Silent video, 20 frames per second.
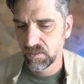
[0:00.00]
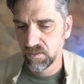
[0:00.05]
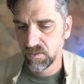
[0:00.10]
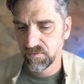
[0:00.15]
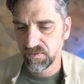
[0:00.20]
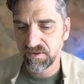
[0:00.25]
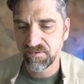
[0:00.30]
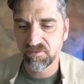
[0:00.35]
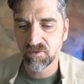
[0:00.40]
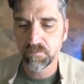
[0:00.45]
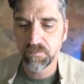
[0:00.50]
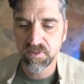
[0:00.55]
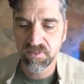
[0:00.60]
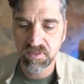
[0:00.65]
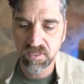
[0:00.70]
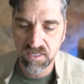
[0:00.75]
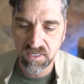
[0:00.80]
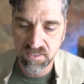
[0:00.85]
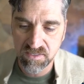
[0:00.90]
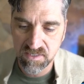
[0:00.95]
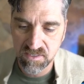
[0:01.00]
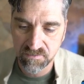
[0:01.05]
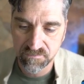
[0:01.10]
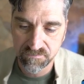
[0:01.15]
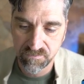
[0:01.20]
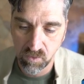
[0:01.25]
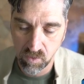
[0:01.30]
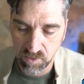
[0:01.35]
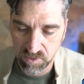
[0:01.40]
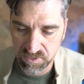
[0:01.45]
They show up in these
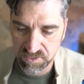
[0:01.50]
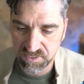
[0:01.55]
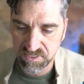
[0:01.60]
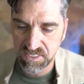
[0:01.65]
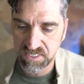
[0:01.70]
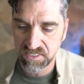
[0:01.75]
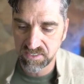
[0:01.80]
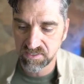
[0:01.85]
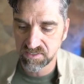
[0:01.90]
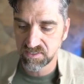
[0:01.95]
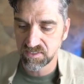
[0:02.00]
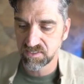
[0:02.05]
4 C's.